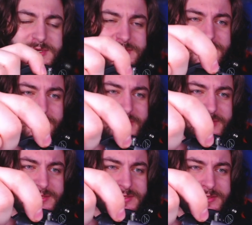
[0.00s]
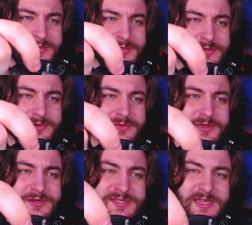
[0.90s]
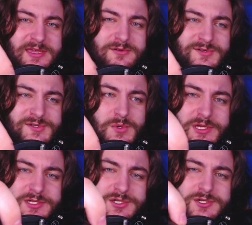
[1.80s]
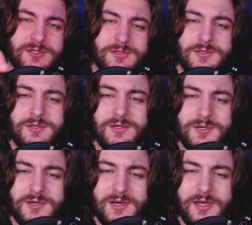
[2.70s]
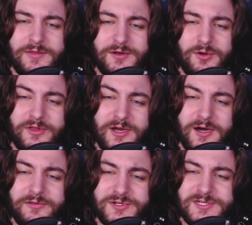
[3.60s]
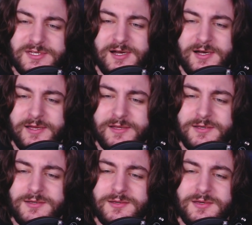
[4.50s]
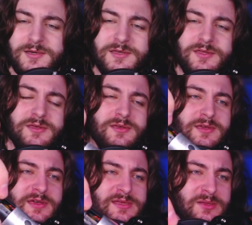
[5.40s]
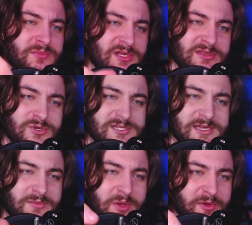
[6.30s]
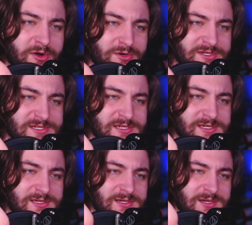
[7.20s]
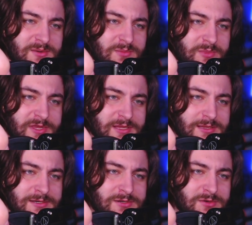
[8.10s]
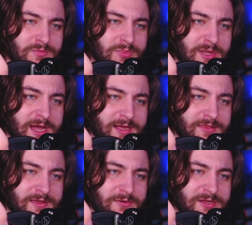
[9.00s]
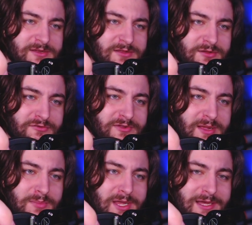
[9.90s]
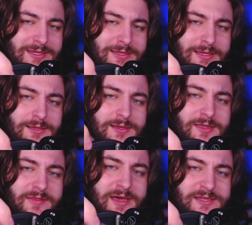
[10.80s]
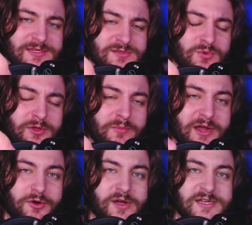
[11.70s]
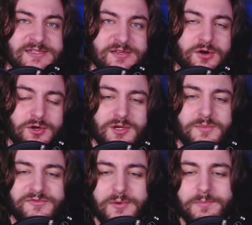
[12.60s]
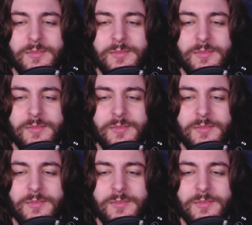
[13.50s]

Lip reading: And then right here, there's a kill switch. And then on the other side, once again, it may be hard to see, but that little black thing right there, that little flat black thing, that is where the micro SD card comes from.